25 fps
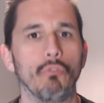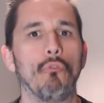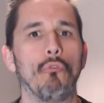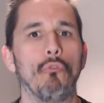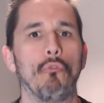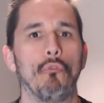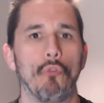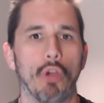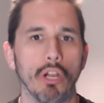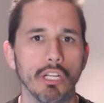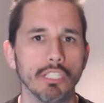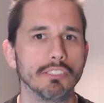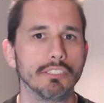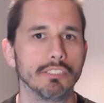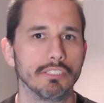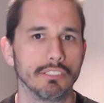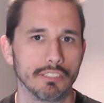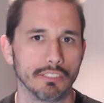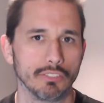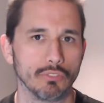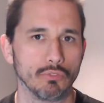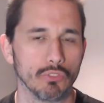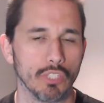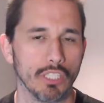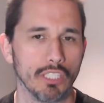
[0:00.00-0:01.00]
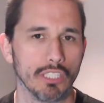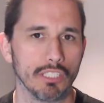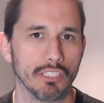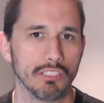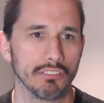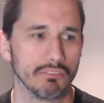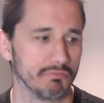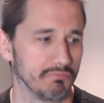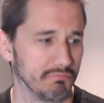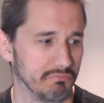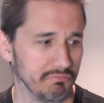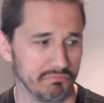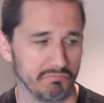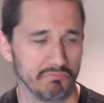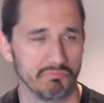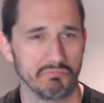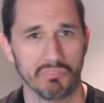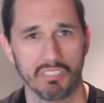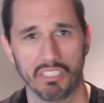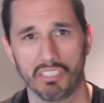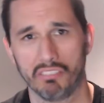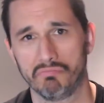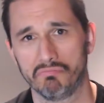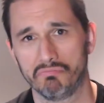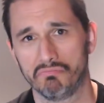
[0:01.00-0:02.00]
and when you come back, you've noticed that you've
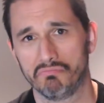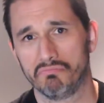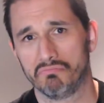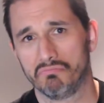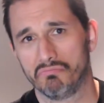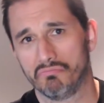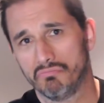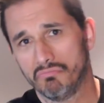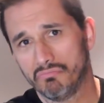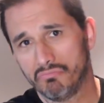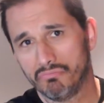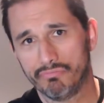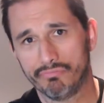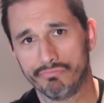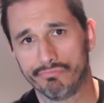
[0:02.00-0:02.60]
just wasted a bunch